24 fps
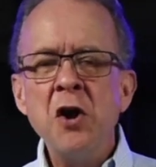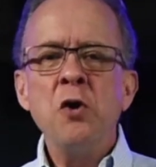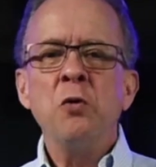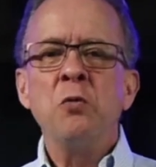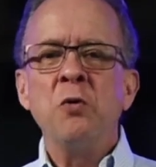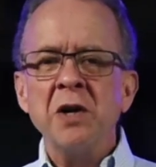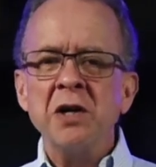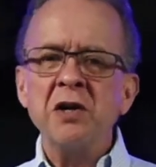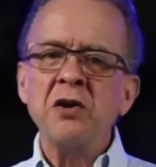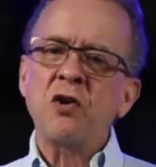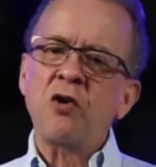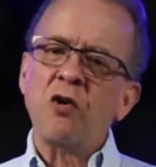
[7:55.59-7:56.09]

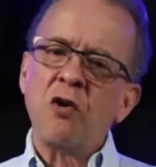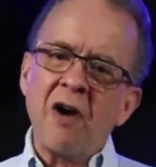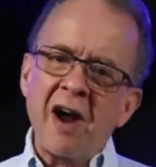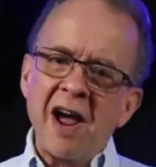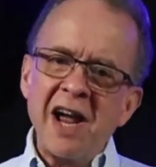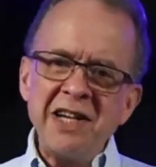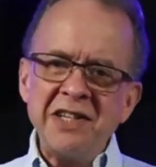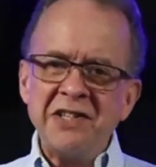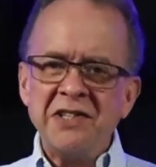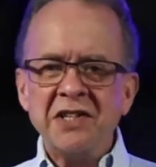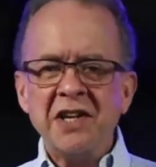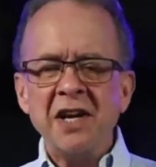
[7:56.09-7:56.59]
When
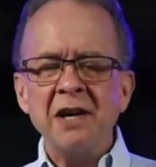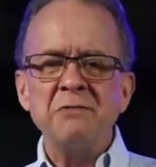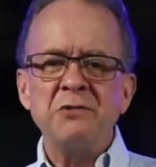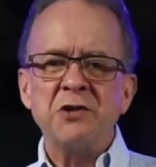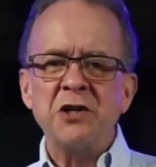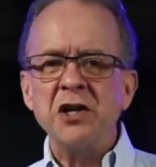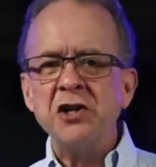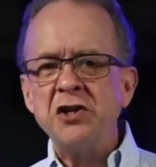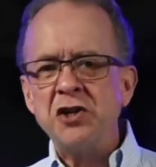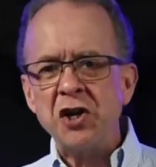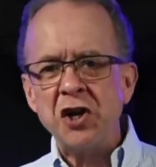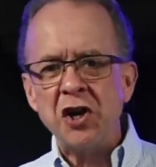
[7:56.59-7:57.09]
Christ
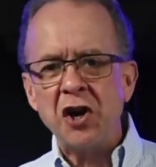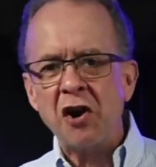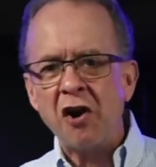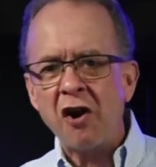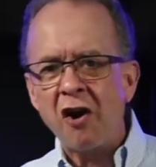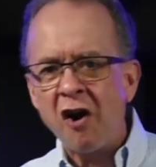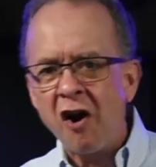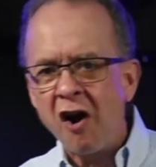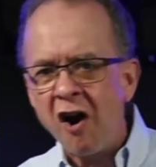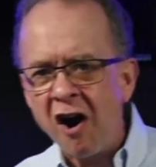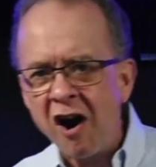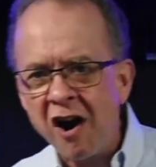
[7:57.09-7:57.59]
comes into
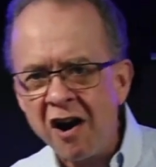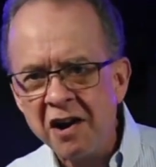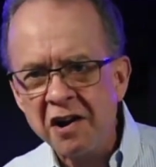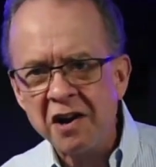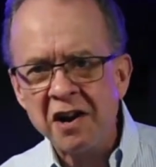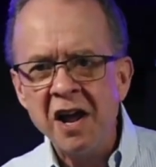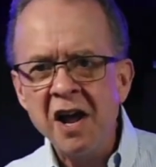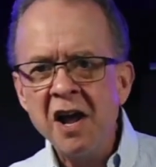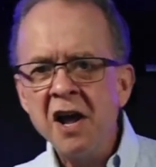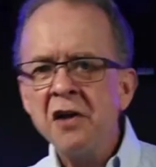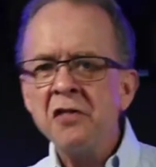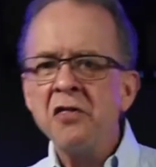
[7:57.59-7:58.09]
your
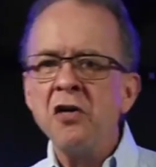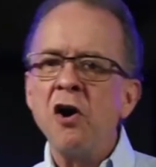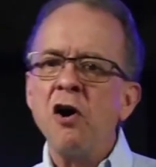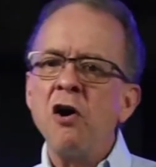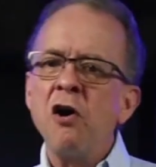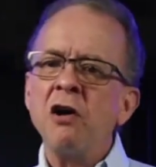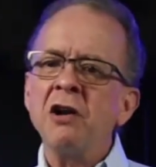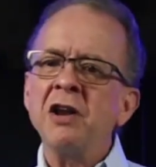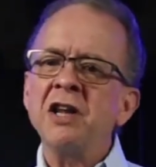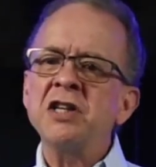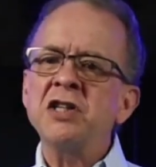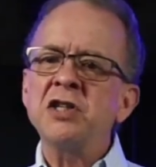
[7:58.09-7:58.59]
heart, the
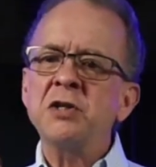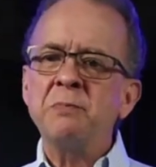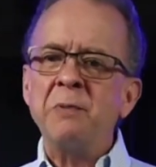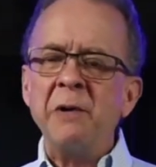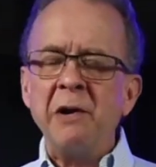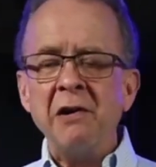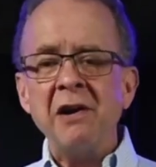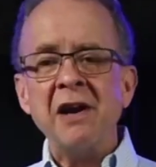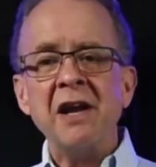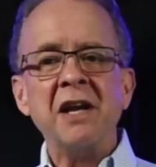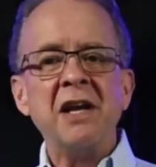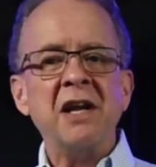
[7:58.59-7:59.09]
Holy
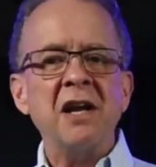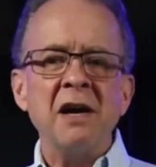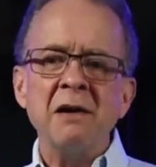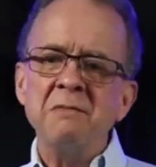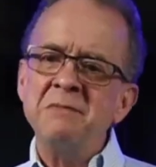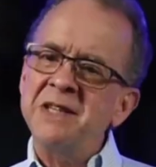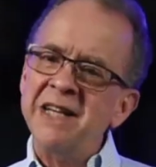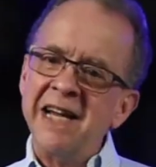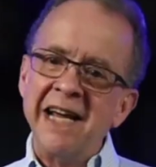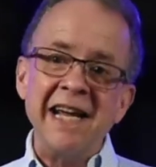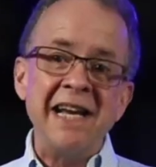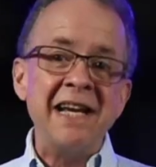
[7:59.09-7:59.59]
Spirit
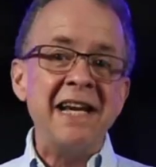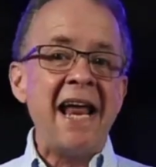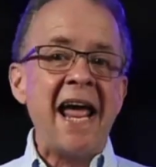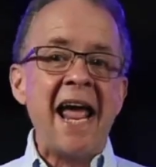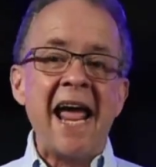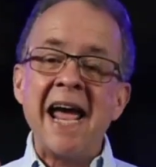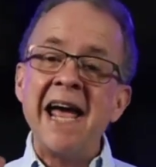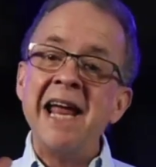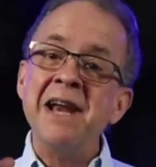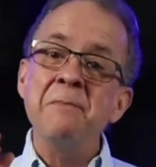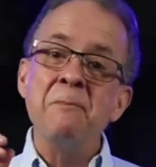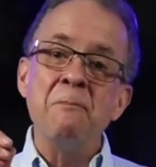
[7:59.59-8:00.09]
comes in,
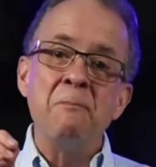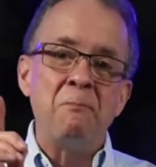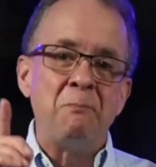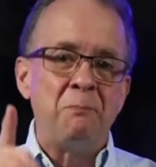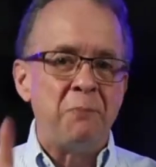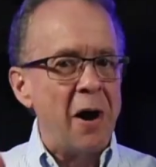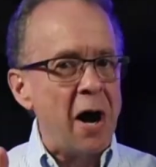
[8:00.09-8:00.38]
and